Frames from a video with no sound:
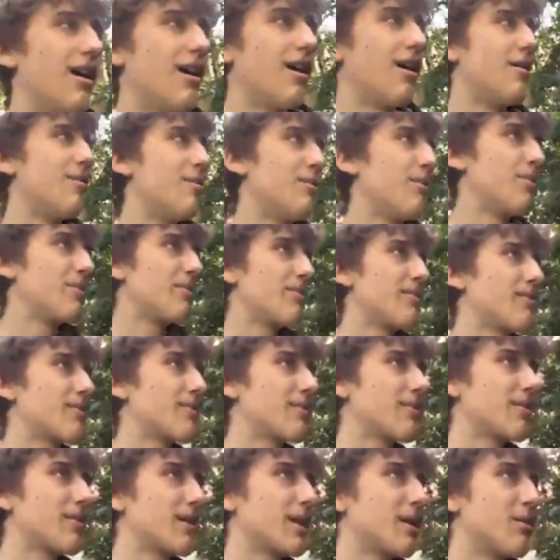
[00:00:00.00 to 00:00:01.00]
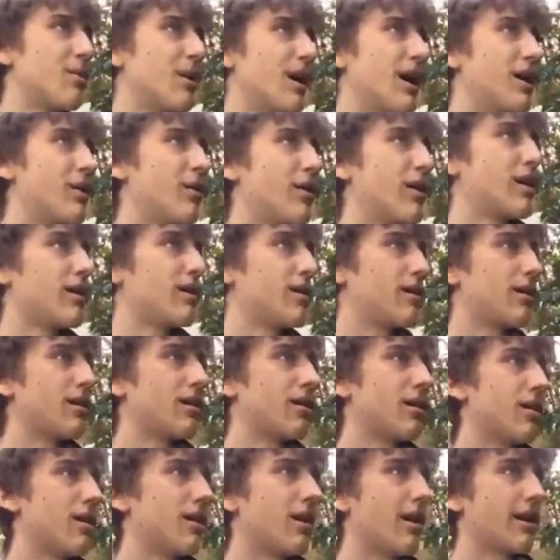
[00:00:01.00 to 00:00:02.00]
But anyway,
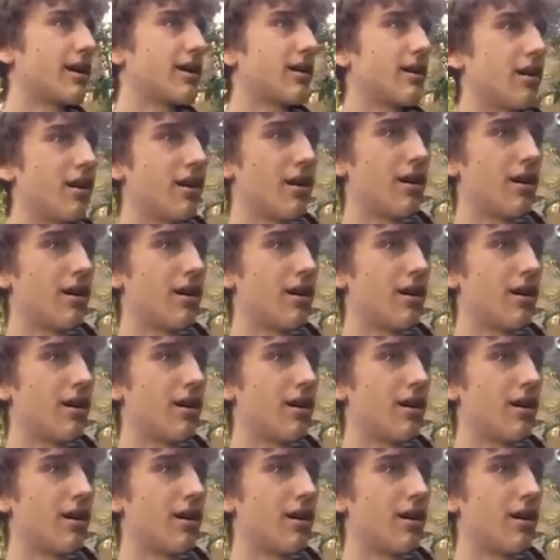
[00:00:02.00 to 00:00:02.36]
like,